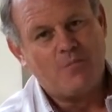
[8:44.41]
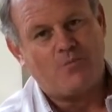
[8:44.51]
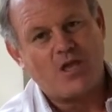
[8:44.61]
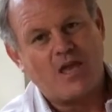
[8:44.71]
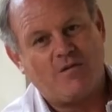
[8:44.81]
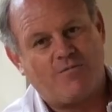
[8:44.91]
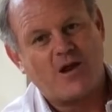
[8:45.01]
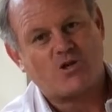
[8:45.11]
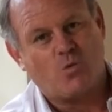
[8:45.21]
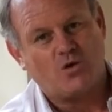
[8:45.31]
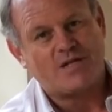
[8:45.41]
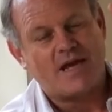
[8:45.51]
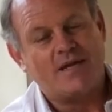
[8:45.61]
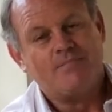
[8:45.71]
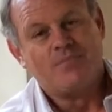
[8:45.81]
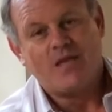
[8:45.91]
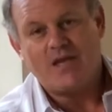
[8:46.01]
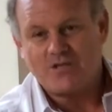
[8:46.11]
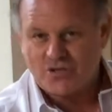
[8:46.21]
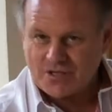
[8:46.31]
bringing fresh water
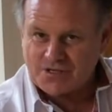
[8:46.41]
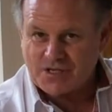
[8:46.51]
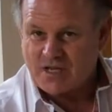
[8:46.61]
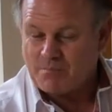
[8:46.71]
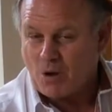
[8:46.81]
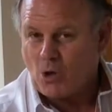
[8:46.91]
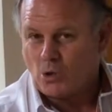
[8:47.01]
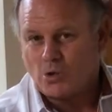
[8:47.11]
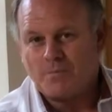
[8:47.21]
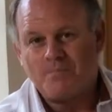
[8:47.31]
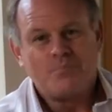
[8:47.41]
into the city bowl.